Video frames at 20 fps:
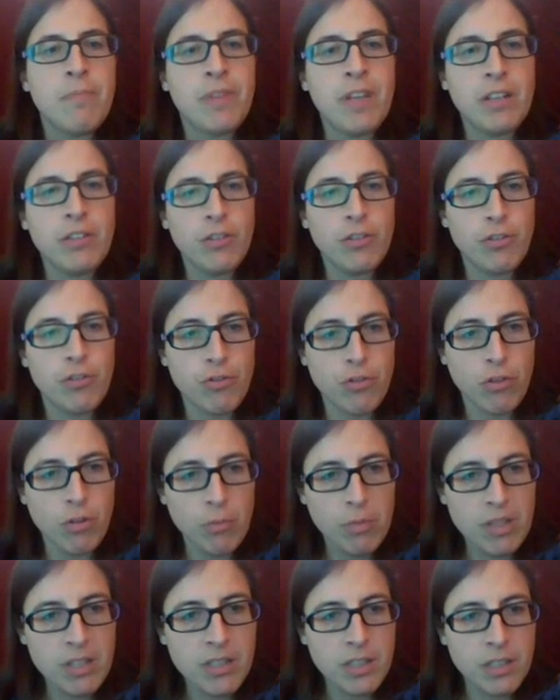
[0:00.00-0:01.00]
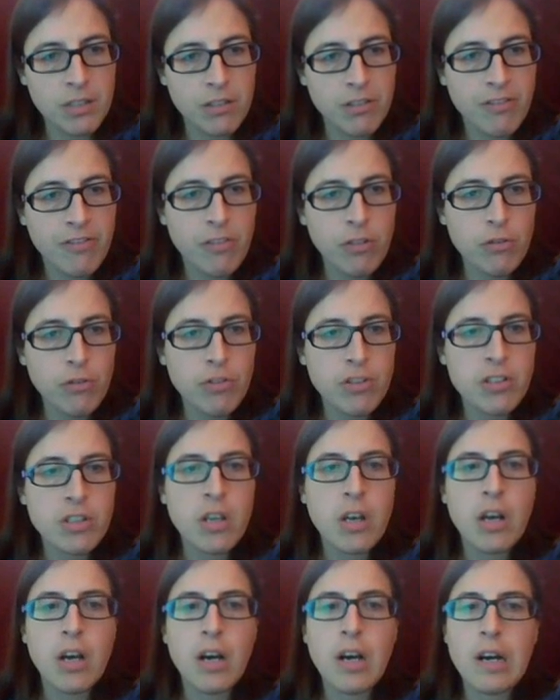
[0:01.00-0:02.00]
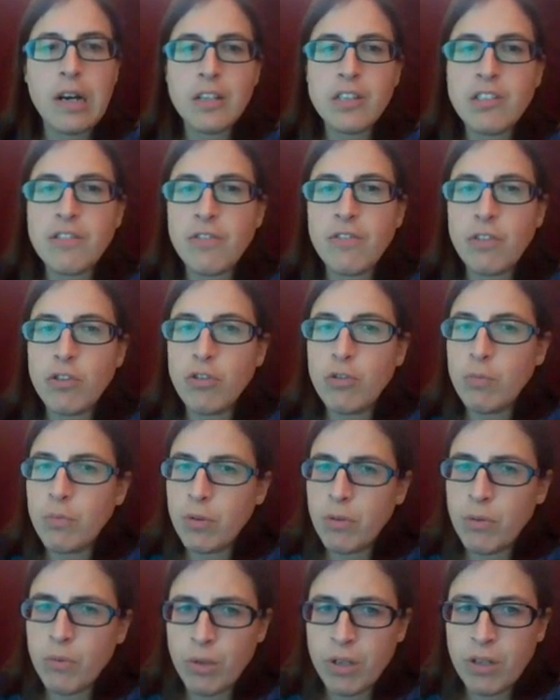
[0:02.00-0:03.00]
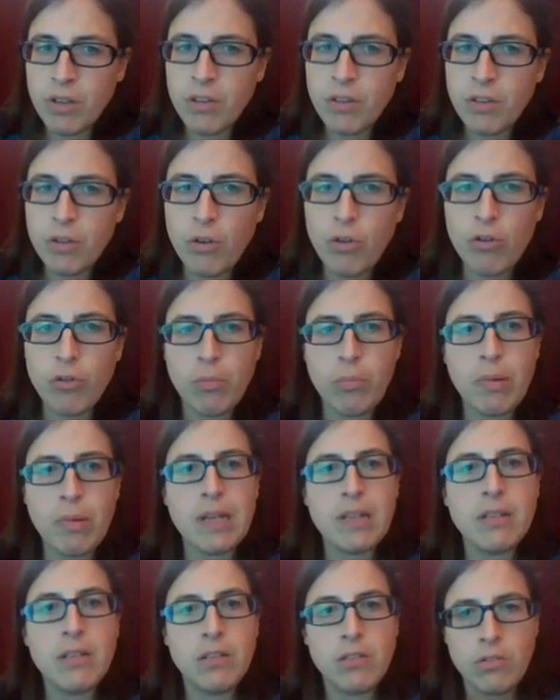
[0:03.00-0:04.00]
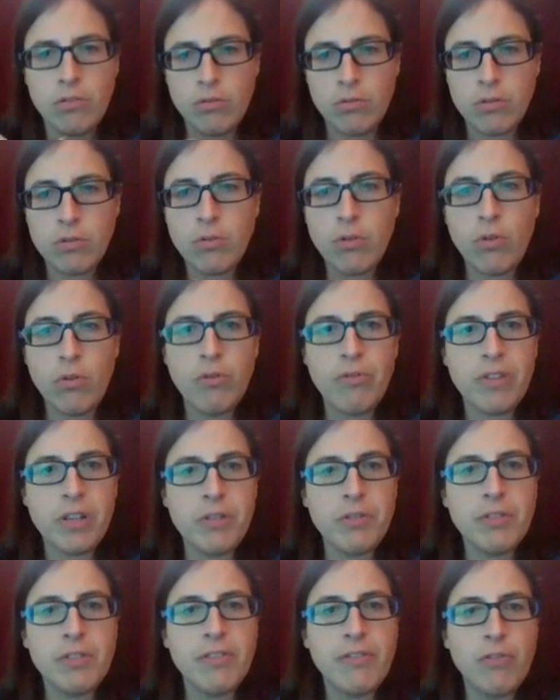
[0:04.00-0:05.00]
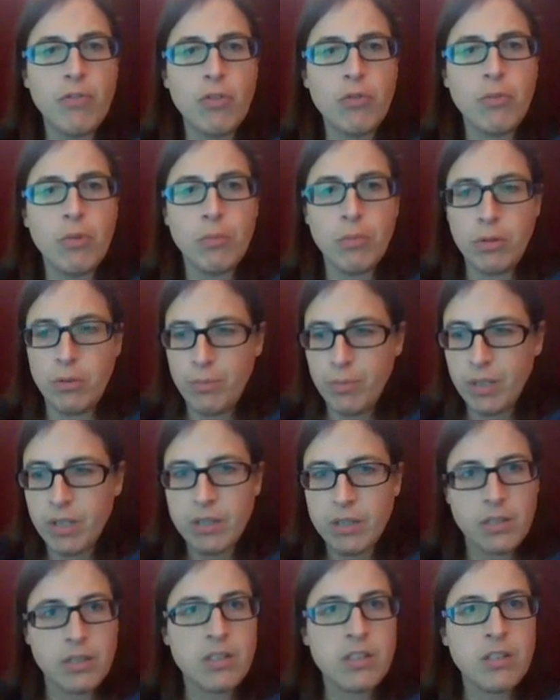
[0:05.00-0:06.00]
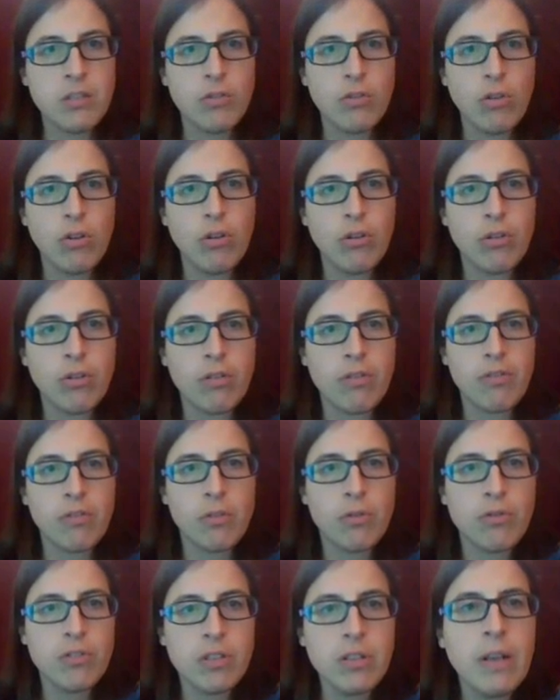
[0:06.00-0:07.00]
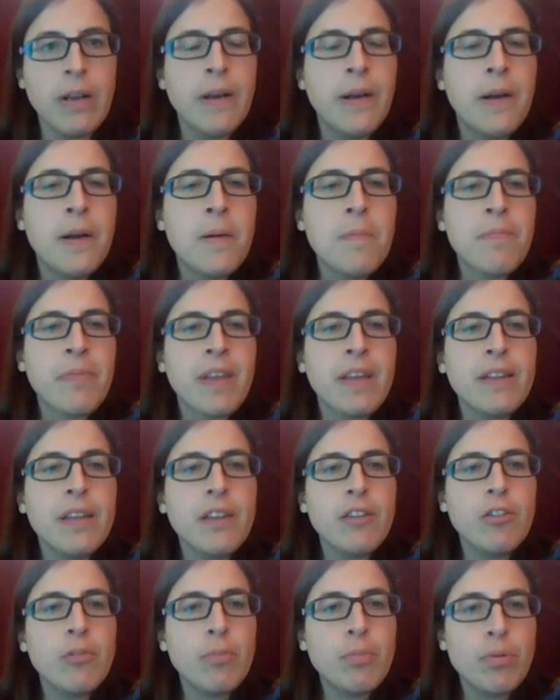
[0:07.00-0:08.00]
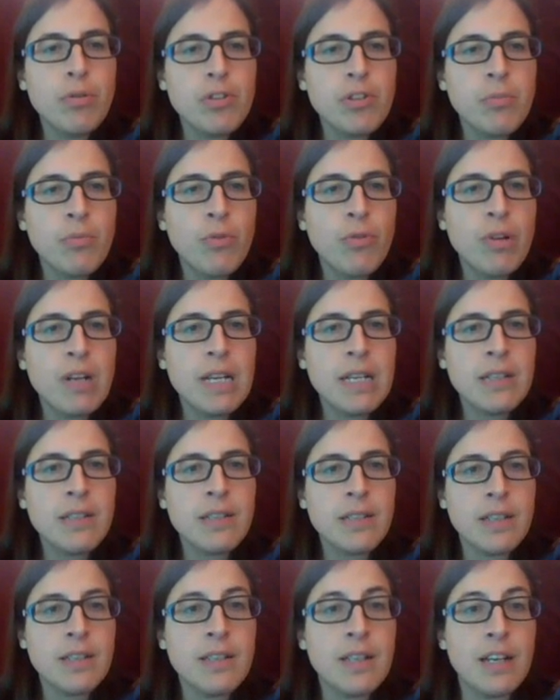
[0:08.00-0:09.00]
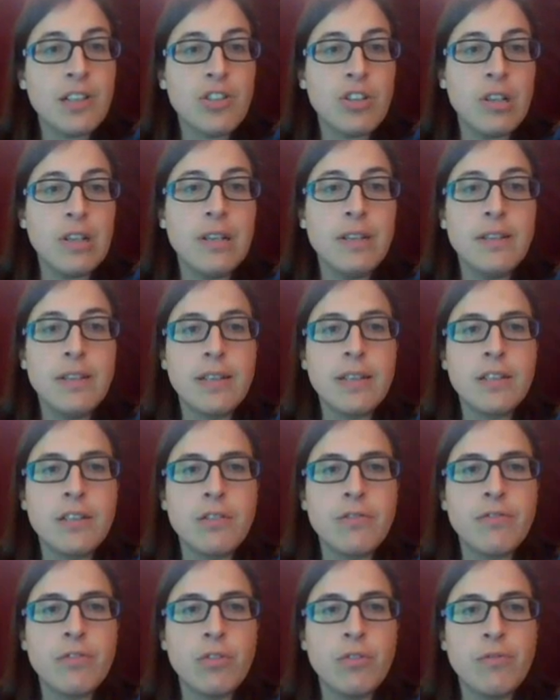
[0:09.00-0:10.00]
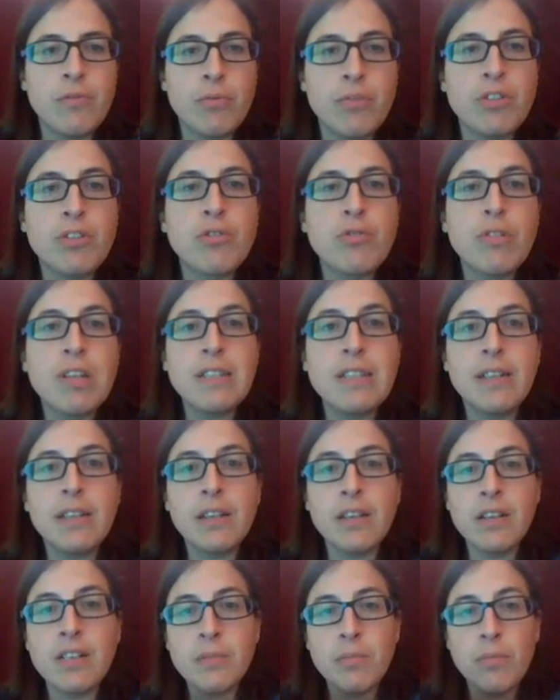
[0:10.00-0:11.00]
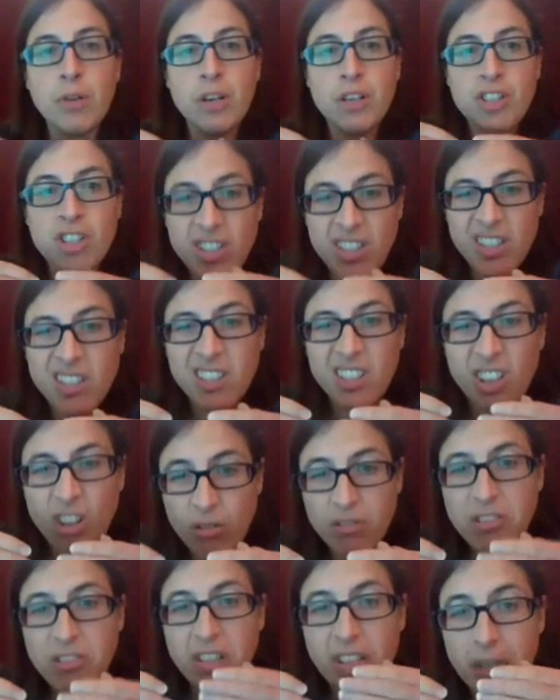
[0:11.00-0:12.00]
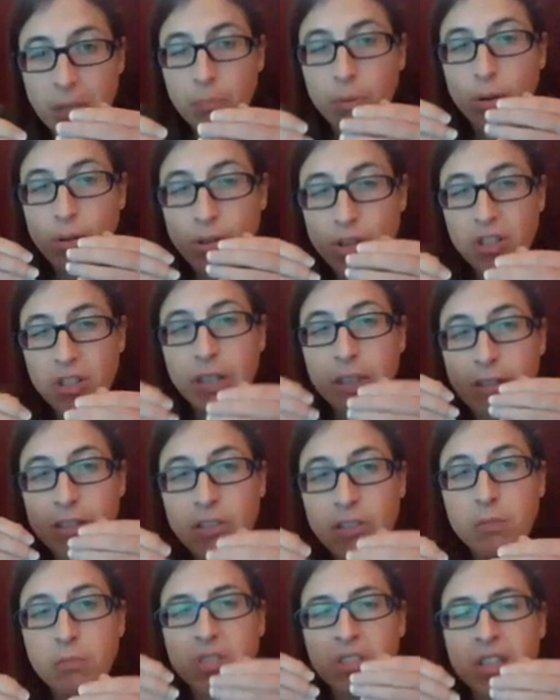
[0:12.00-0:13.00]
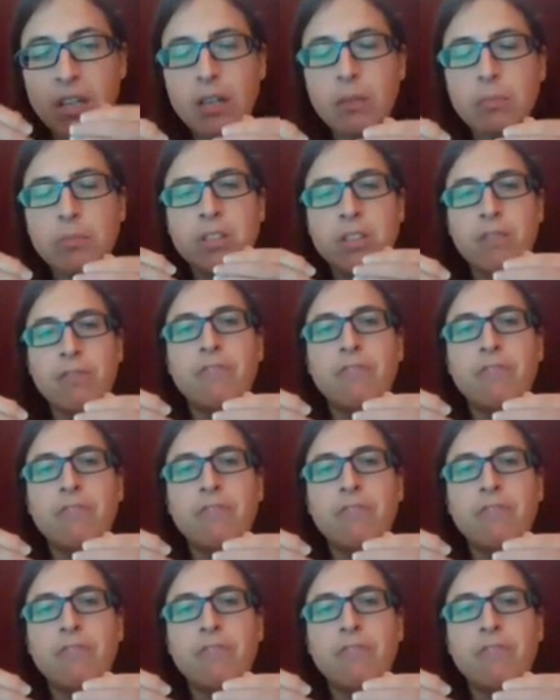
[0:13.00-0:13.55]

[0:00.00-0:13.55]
Then the drumlins and the flutes, ice flow, but with a thawed bed. So it's all very deformable because it's no longer frozen. And then the push moraines is actually indicative of retreating ice margins and constantly pushing some sediment